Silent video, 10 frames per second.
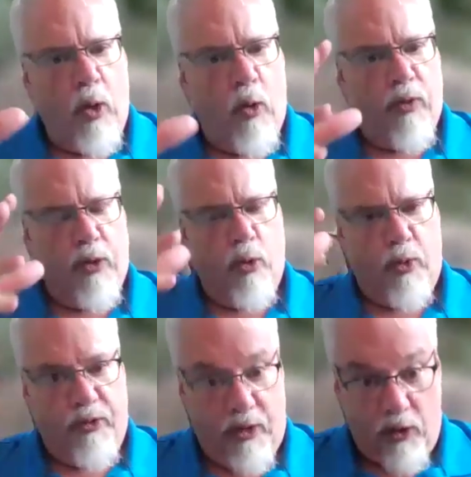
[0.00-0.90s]
Over the
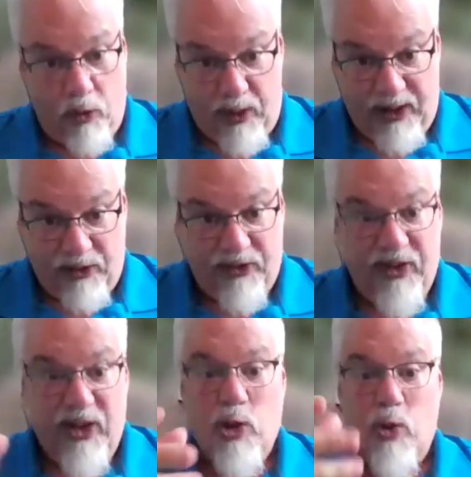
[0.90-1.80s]
course of the 20th
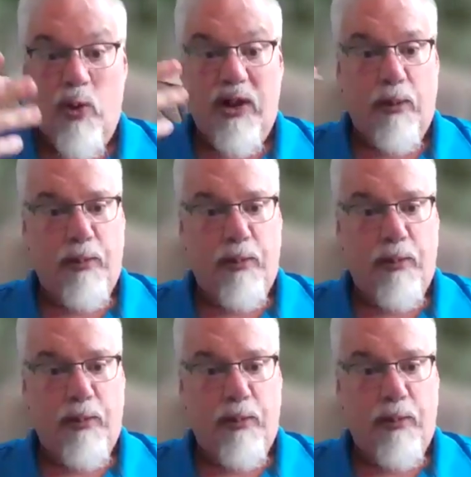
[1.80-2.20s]
century,